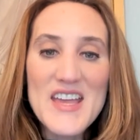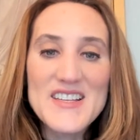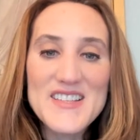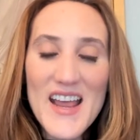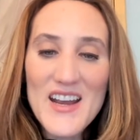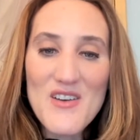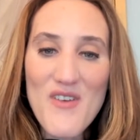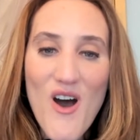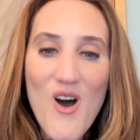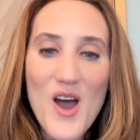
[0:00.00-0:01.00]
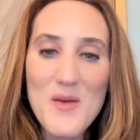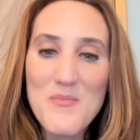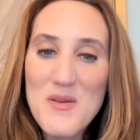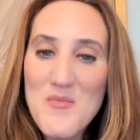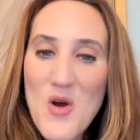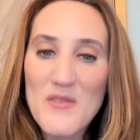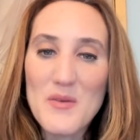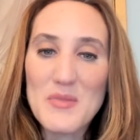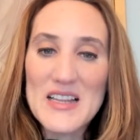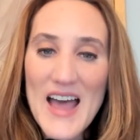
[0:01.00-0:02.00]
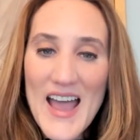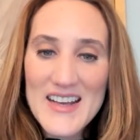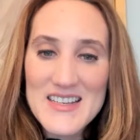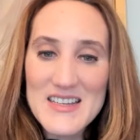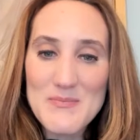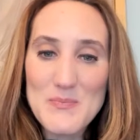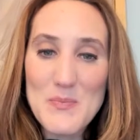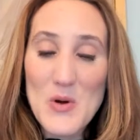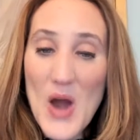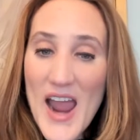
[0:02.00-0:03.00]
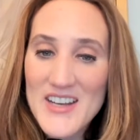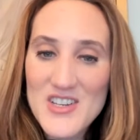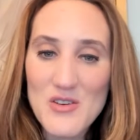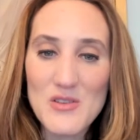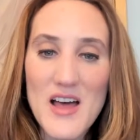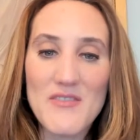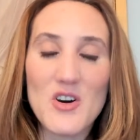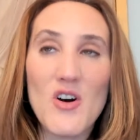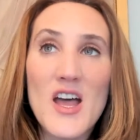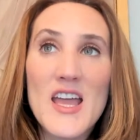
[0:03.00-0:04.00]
Second of all, on a bit more of a practical level,